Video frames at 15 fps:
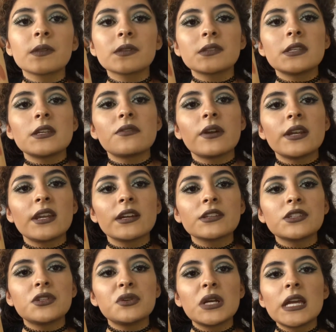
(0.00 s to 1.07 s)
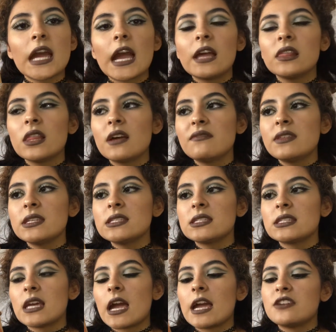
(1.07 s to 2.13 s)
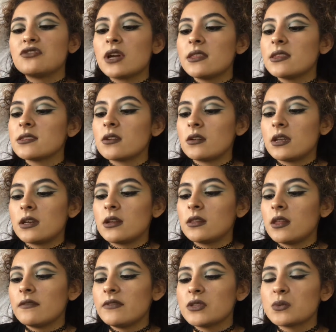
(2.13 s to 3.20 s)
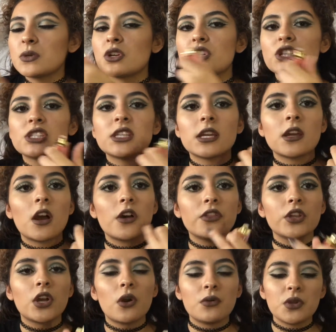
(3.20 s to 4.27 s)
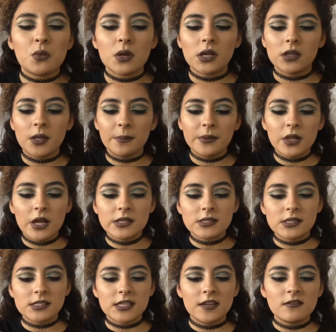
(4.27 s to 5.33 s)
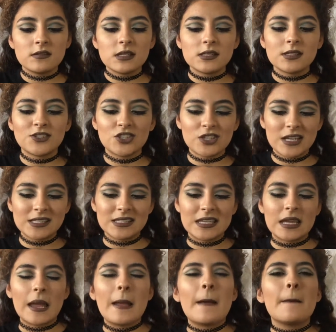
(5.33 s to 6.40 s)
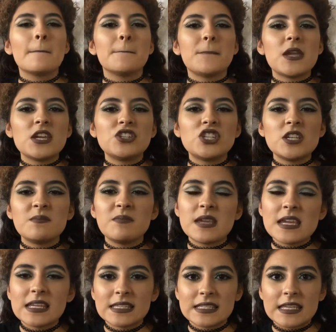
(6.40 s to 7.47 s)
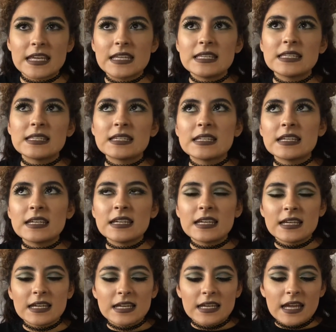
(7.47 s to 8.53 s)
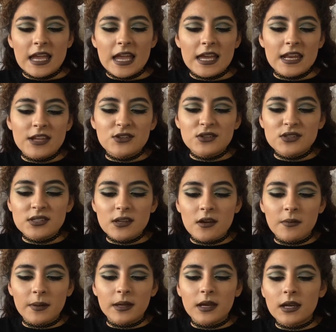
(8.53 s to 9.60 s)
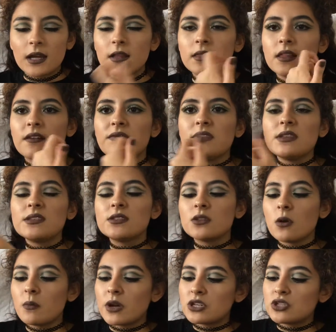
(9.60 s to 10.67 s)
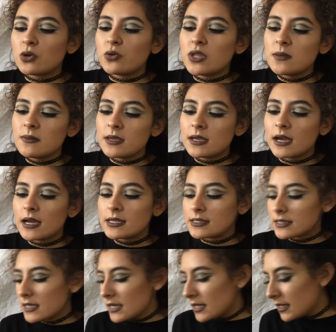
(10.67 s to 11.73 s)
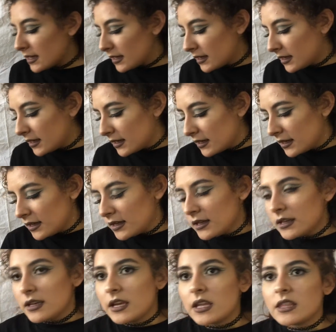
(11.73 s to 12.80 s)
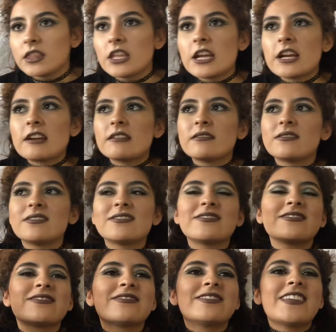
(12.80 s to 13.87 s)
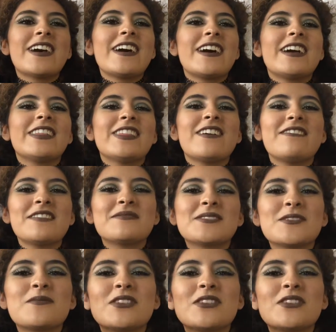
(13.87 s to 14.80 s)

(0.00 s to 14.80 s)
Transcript: See right next to it. I love this. I tried this on, and I love this when you're just like on the go and you want a lip gloss because it gives it such a nice like peachy pink tint. And I just, oh my god, I love these so much only because I love them so